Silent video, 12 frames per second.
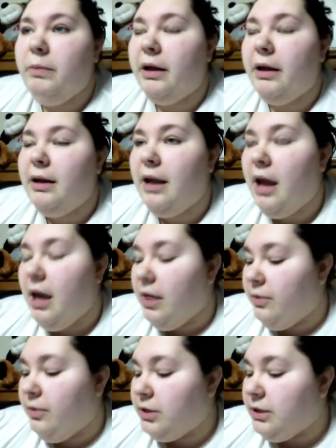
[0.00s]
But
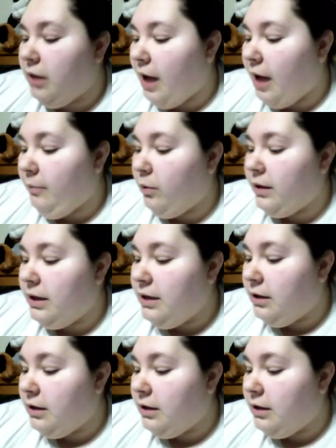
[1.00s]
there's a lot more in